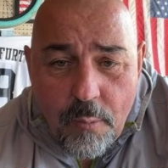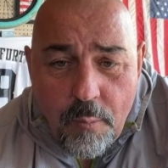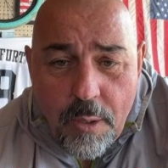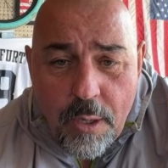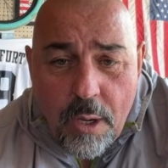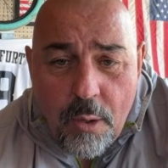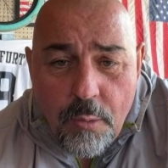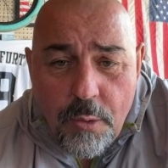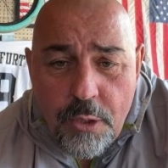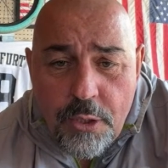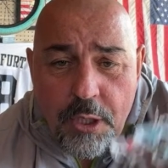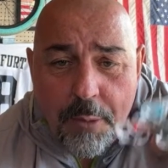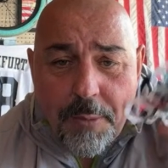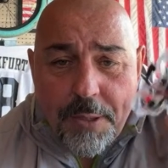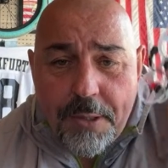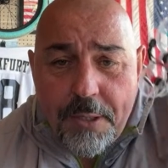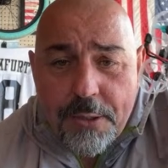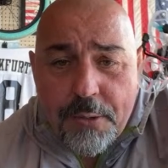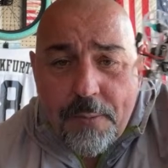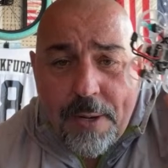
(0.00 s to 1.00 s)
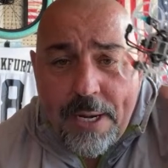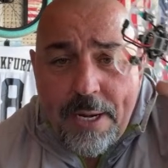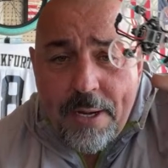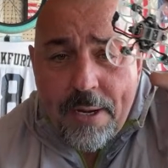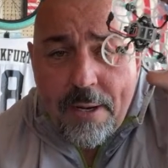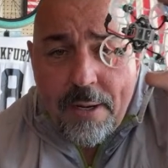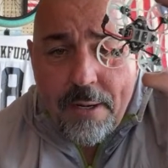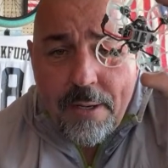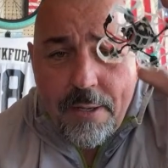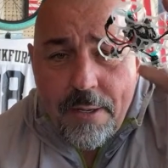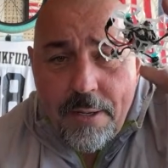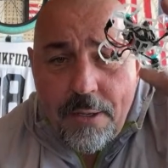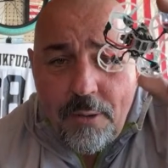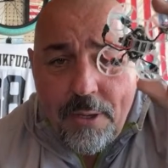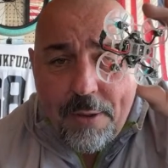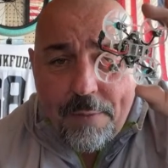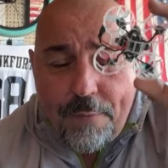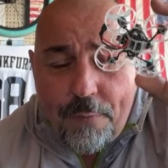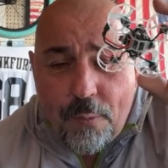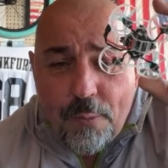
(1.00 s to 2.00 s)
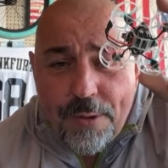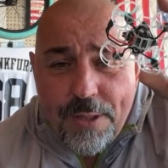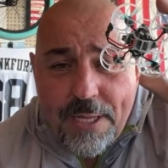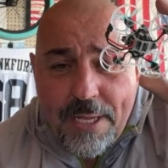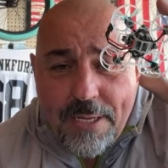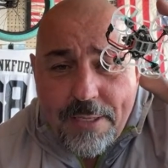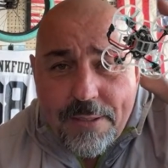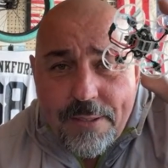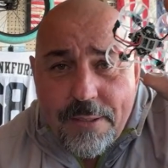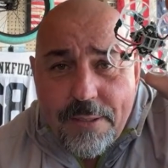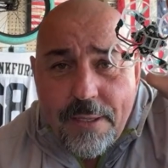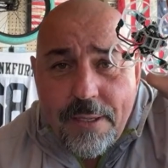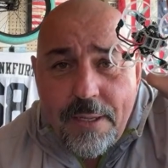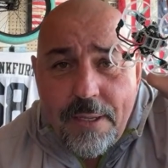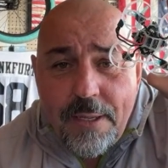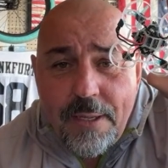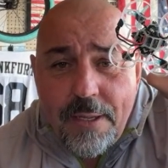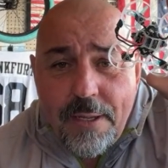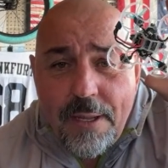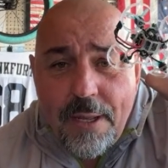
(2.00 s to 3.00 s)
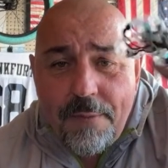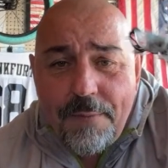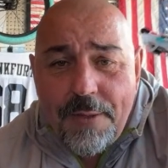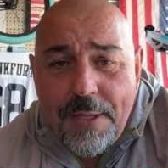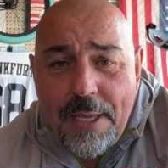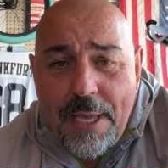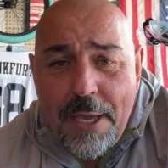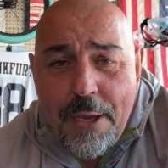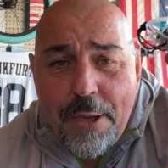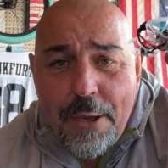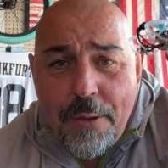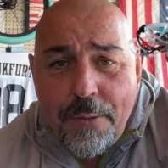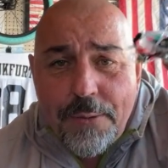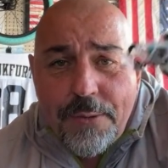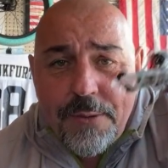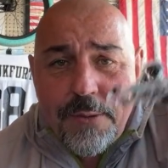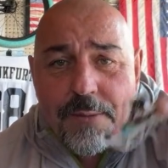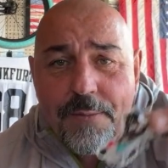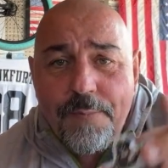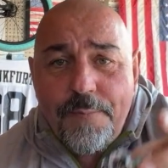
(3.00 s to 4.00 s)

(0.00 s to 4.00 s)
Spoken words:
oh, you talking about this right here? You got 4 of these, of the Ecos?